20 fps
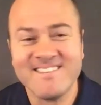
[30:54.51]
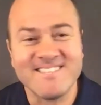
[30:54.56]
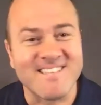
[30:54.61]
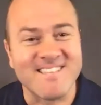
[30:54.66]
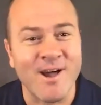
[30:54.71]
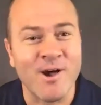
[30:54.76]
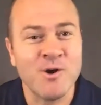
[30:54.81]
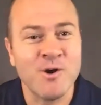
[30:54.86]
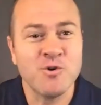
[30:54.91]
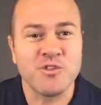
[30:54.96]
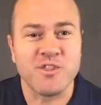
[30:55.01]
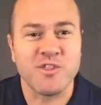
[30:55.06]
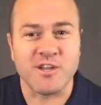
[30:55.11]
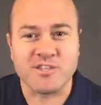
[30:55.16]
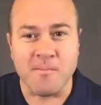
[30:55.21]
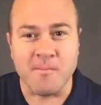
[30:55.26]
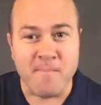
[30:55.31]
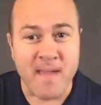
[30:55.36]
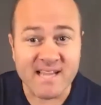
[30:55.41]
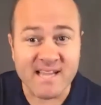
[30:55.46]
So right.
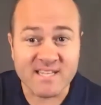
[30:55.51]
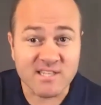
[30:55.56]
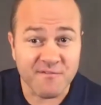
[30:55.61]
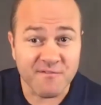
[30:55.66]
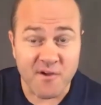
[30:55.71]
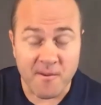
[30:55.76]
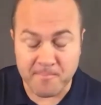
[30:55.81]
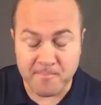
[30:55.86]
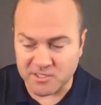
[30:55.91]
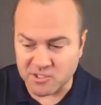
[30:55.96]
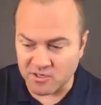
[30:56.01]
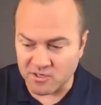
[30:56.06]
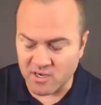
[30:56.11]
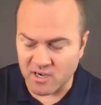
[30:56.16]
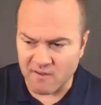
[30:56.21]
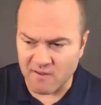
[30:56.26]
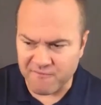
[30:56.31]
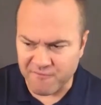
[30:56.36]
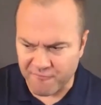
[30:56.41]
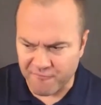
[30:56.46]
there's a massive
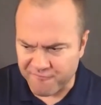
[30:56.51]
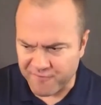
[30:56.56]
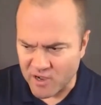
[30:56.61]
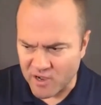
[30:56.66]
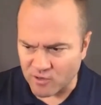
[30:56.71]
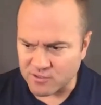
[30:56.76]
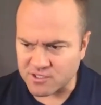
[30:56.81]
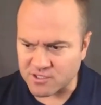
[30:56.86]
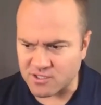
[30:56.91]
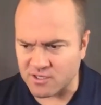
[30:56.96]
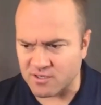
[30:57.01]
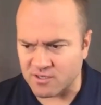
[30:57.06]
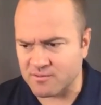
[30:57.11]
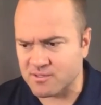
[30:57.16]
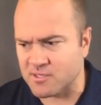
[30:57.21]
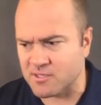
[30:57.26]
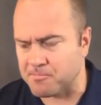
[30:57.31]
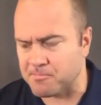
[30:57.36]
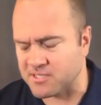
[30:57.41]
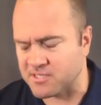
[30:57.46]
opportunity for folks to
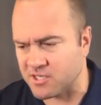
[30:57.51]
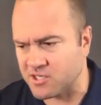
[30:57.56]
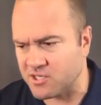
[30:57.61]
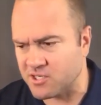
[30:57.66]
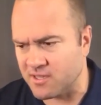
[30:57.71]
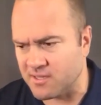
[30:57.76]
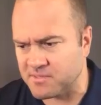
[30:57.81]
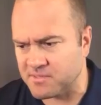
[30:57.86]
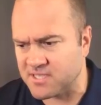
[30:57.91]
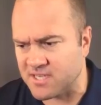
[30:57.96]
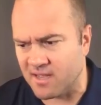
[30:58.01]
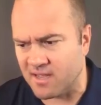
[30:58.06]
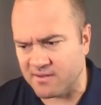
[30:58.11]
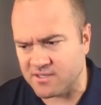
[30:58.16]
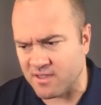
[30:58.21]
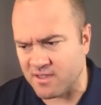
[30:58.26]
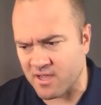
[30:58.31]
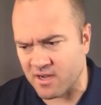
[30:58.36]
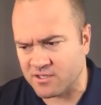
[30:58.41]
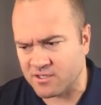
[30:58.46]
to position themselves
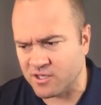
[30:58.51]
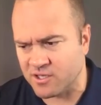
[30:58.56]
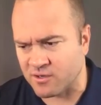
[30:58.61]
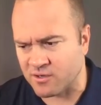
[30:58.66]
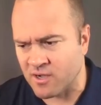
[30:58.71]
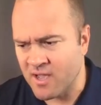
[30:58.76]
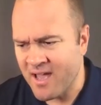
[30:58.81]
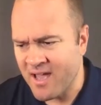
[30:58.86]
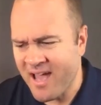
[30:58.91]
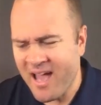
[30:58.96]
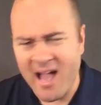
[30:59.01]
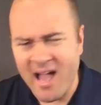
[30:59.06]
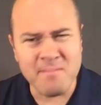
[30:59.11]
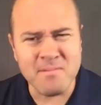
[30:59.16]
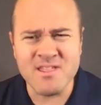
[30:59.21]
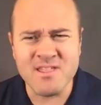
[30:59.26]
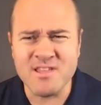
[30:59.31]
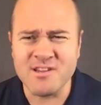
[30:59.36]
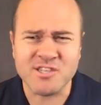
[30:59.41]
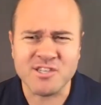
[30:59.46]
in there too. I
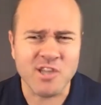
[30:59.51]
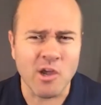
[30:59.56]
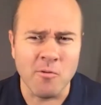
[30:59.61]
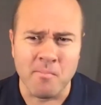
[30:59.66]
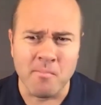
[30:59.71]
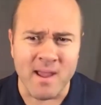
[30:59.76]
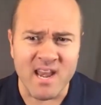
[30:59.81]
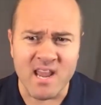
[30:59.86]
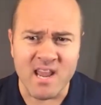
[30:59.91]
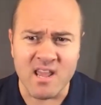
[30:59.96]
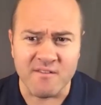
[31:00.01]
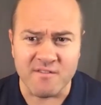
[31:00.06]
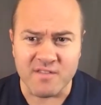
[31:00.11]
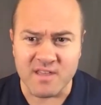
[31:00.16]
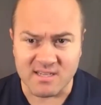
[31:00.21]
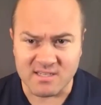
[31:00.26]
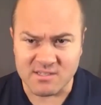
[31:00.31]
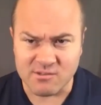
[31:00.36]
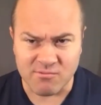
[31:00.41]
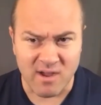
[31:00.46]
mean, there's so many of
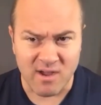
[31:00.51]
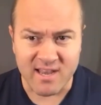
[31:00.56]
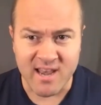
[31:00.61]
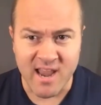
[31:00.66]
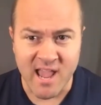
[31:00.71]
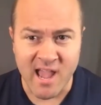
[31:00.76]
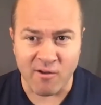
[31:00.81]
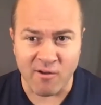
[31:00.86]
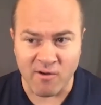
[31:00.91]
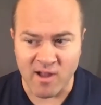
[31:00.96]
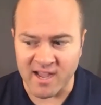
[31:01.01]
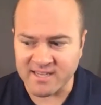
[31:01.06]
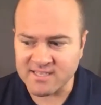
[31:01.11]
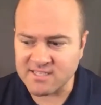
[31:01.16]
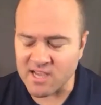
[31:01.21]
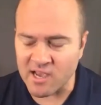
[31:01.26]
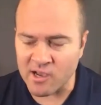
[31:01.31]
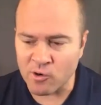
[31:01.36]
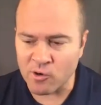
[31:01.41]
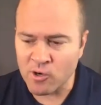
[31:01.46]
these right now, right?
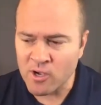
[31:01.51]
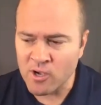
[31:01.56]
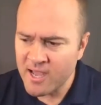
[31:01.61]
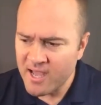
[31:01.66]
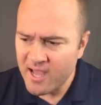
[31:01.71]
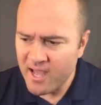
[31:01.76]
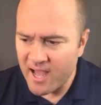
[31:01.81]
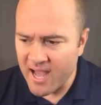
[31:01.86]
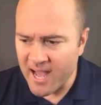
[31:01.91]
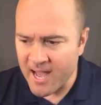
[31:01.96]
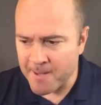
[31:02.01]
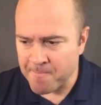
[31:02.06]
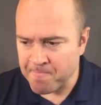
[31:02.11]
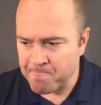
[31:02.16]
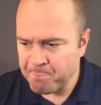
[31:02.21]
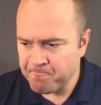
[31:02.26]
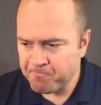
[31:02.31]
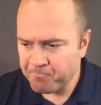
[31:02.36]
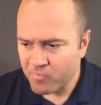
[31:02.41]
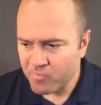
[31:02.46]
So
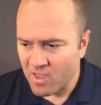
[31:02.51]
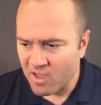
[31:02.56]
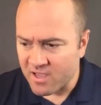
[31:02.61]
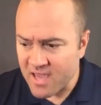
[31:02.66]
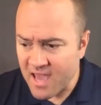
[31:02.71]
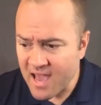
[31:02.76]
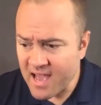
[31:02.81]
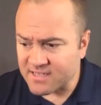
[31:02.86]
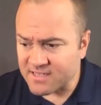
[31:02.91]
um, yeah,